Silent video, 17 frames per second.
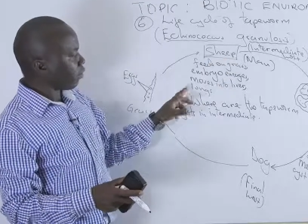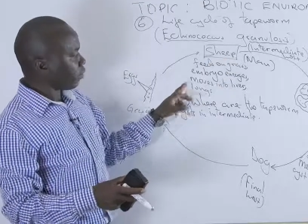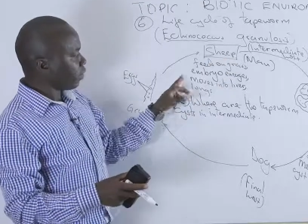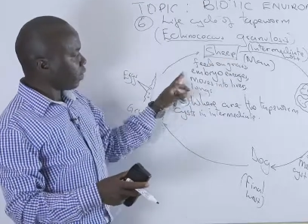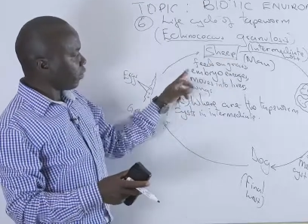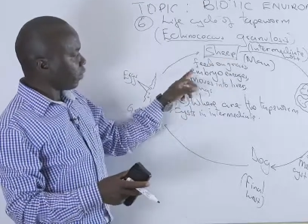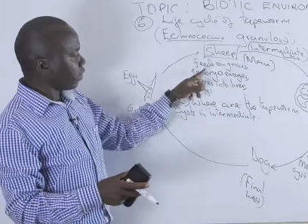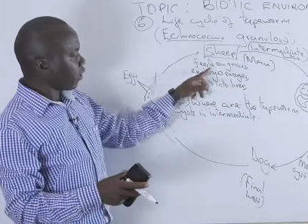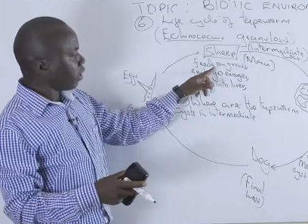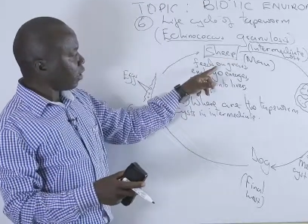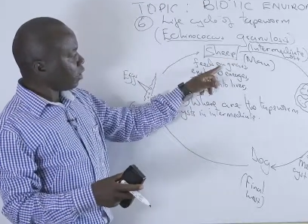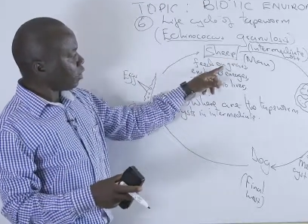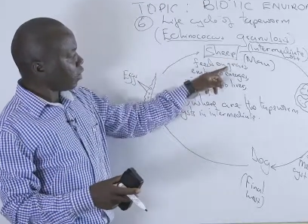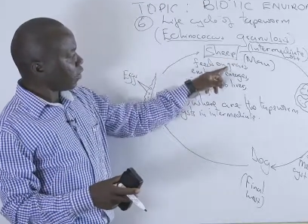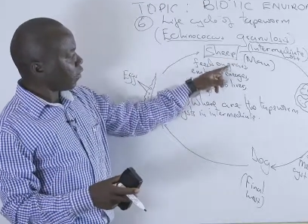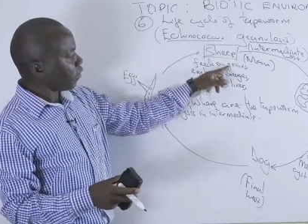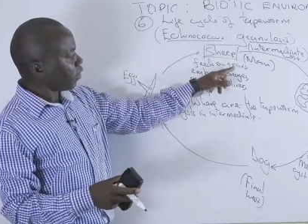We have
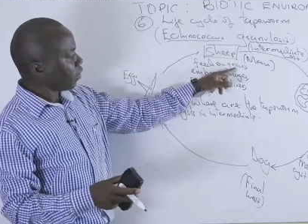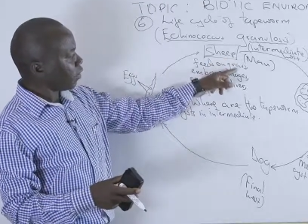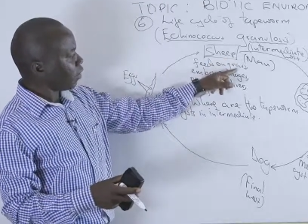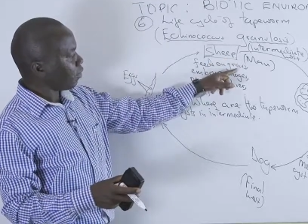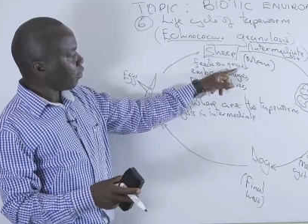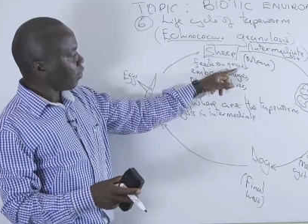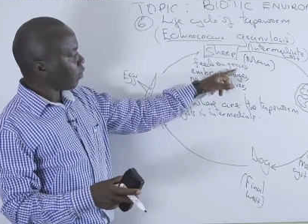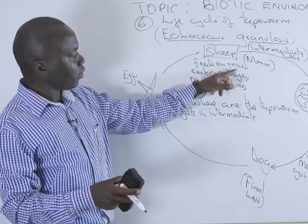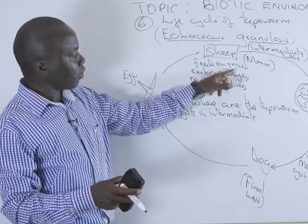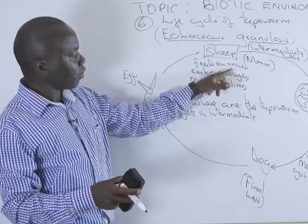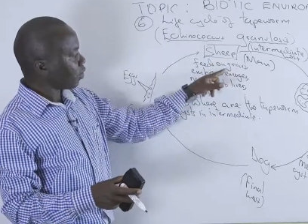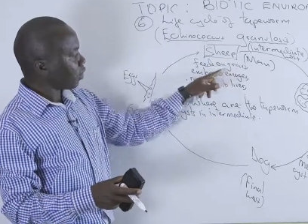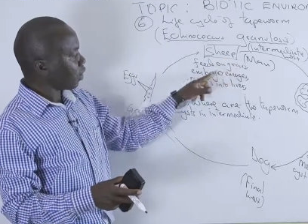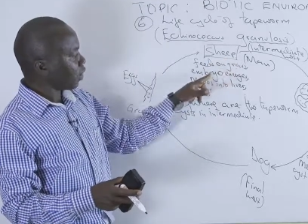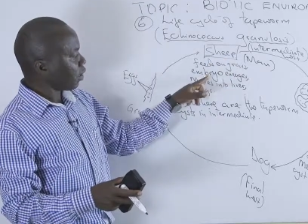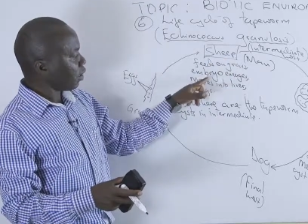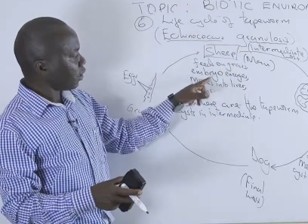said feeds on
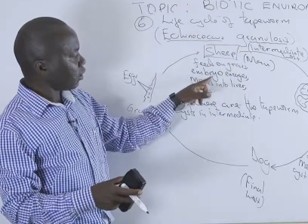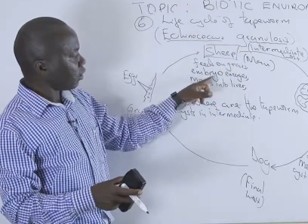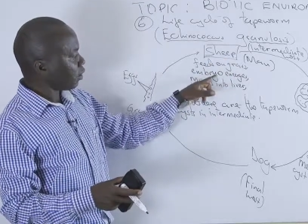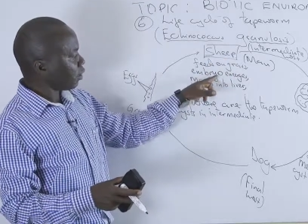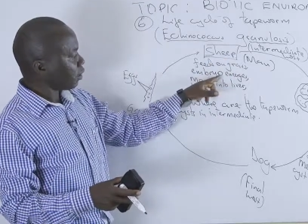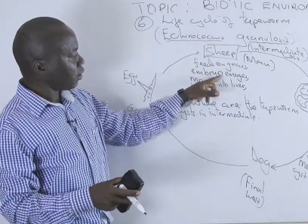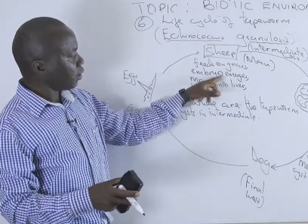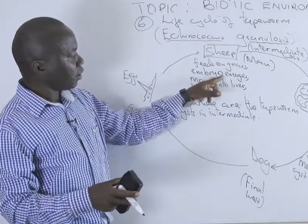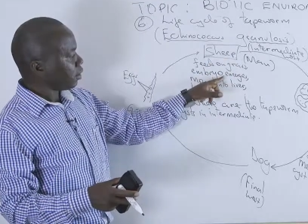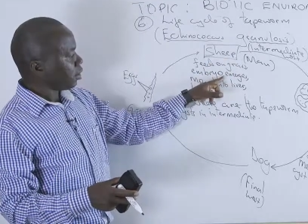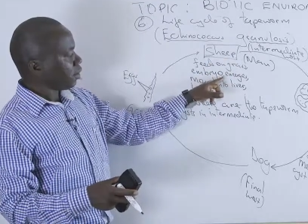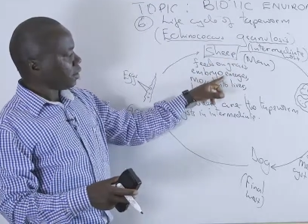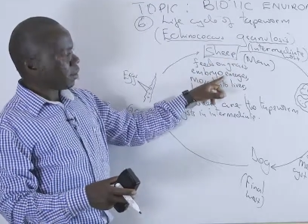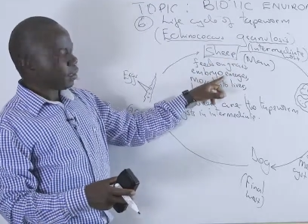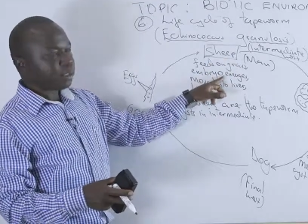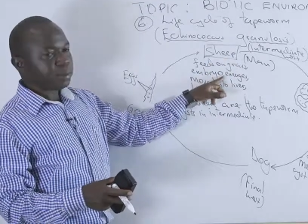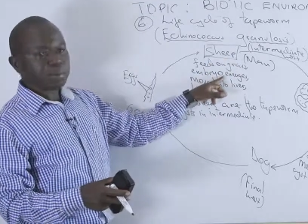grass,
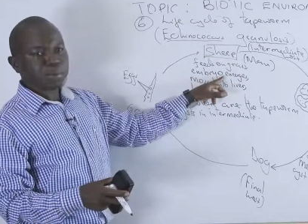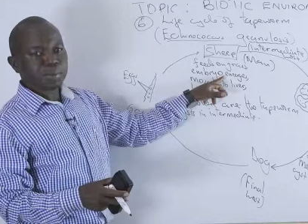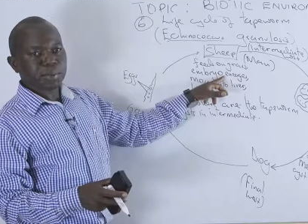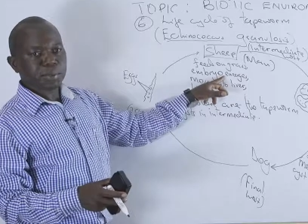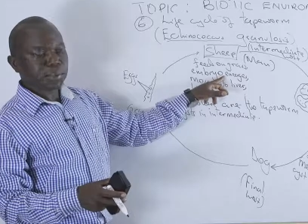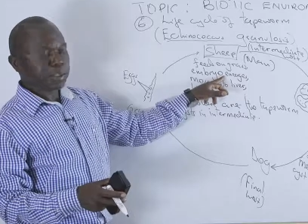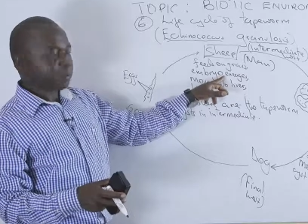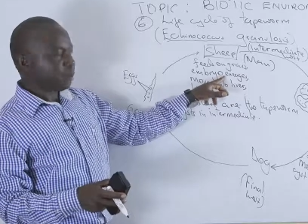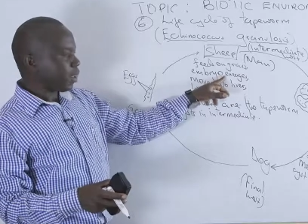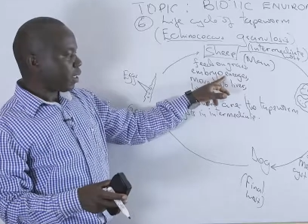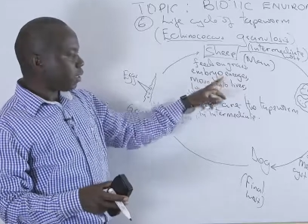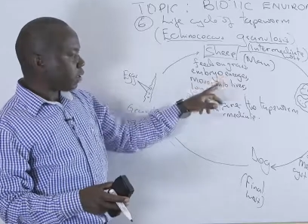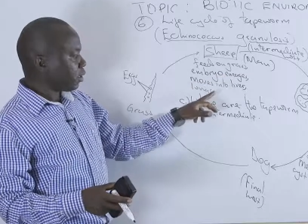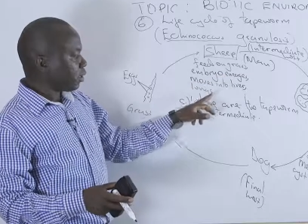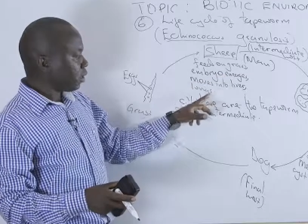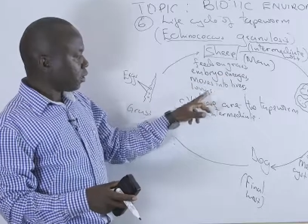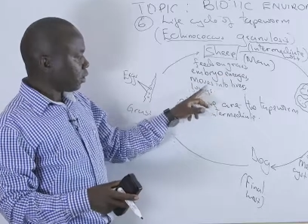embryo
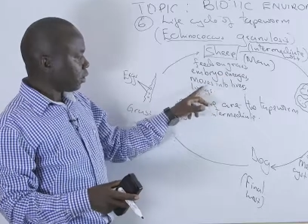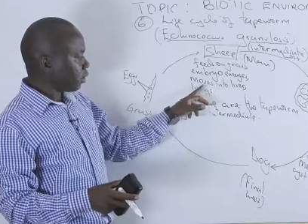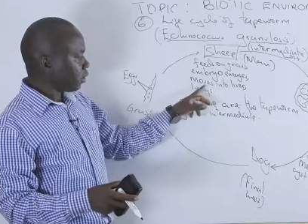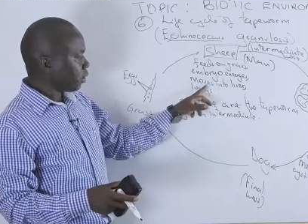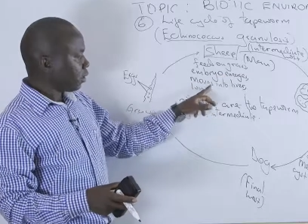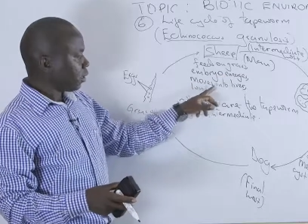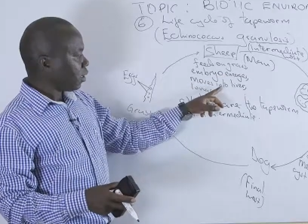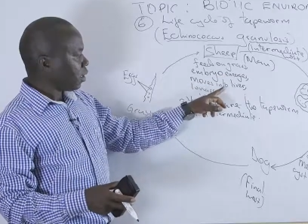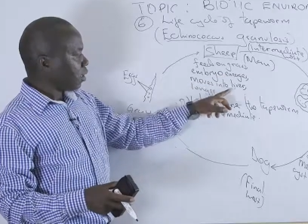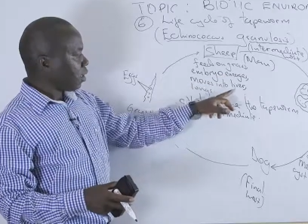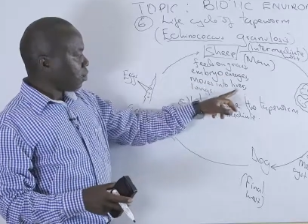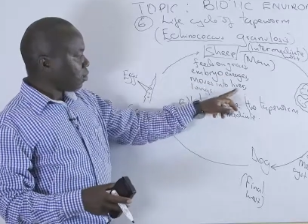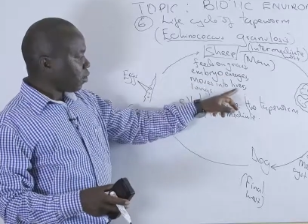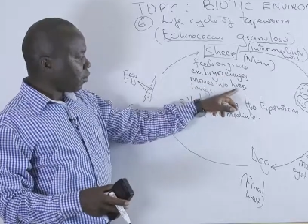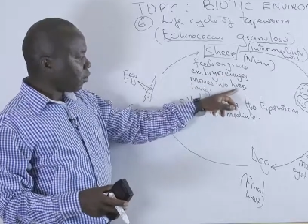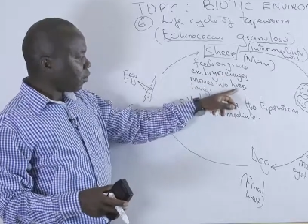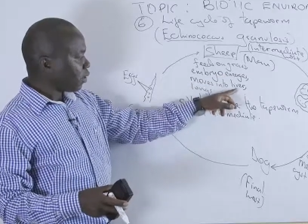emerges,
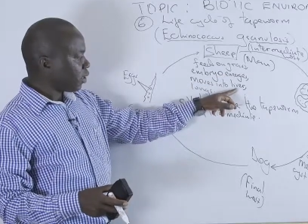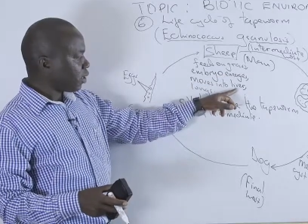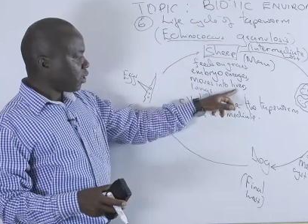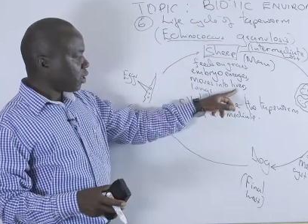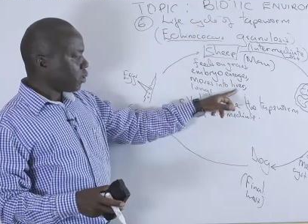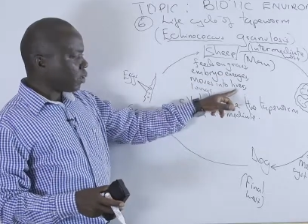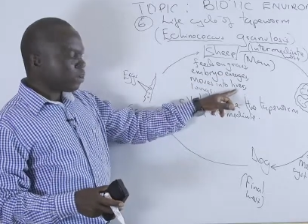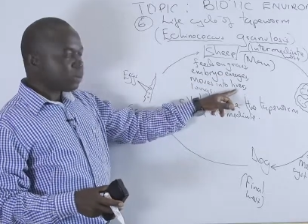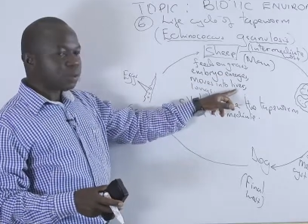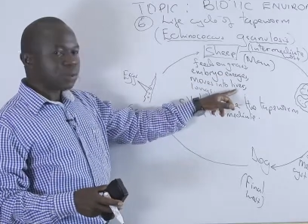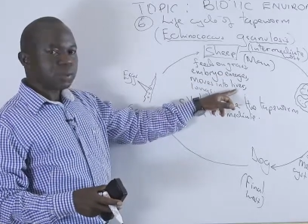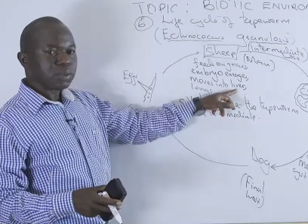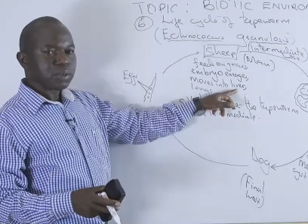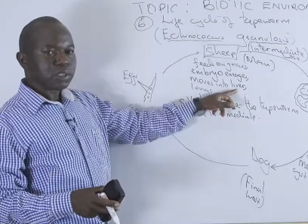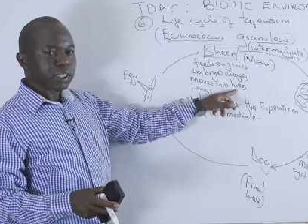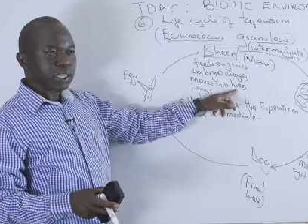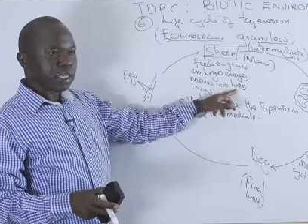moves into
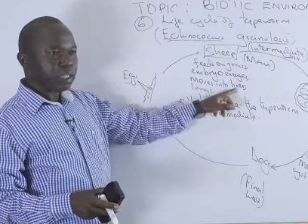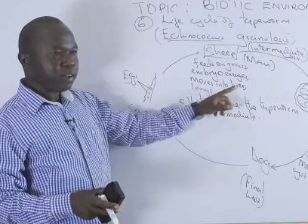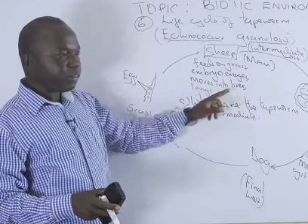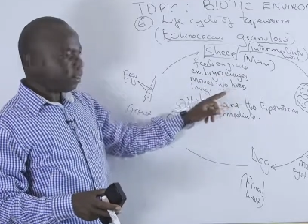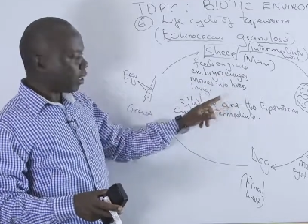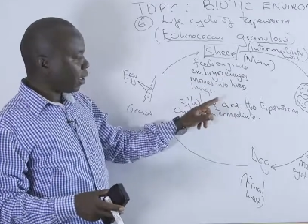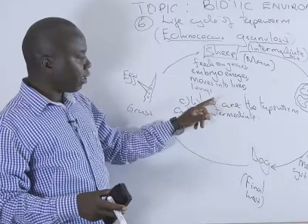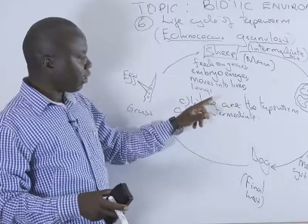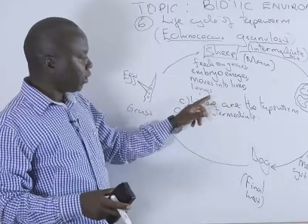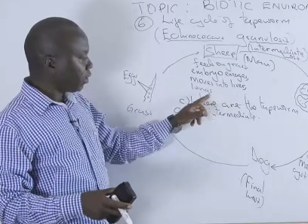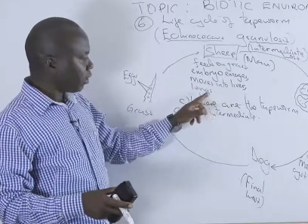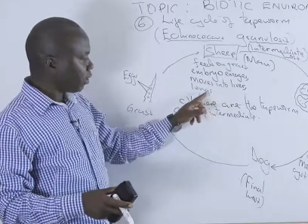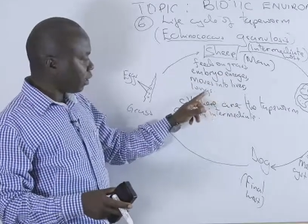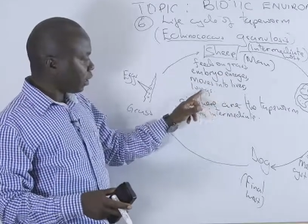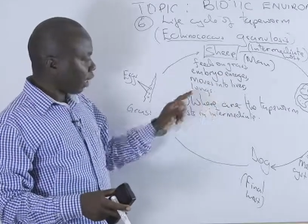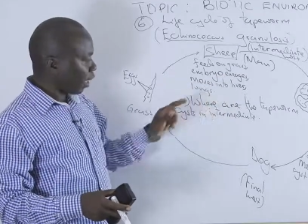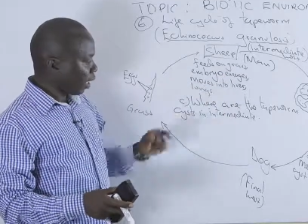the liver and
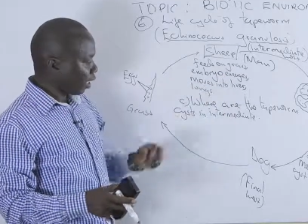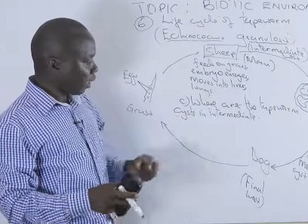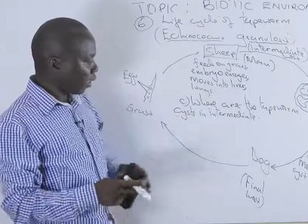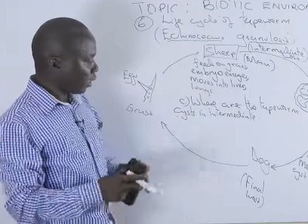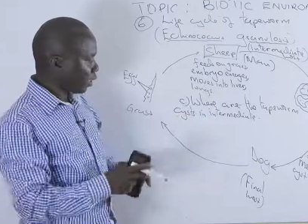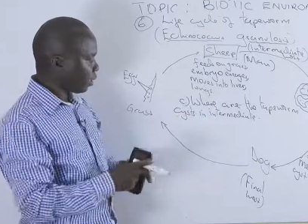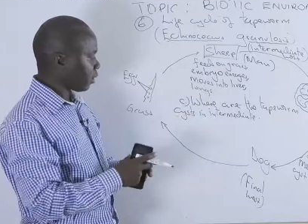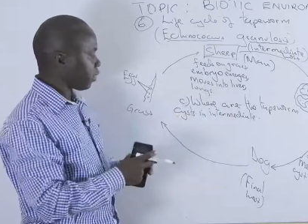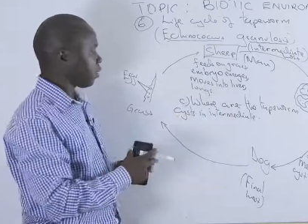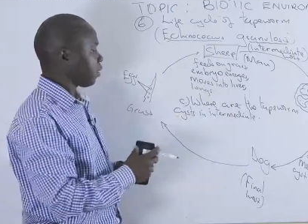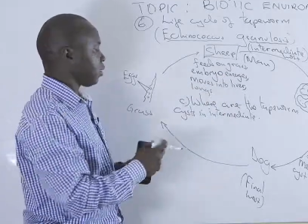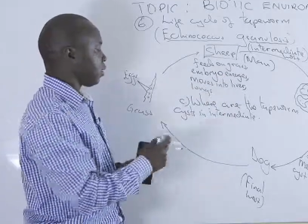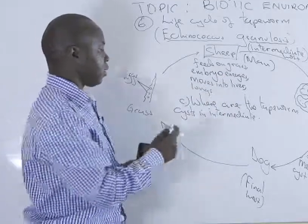the lungs.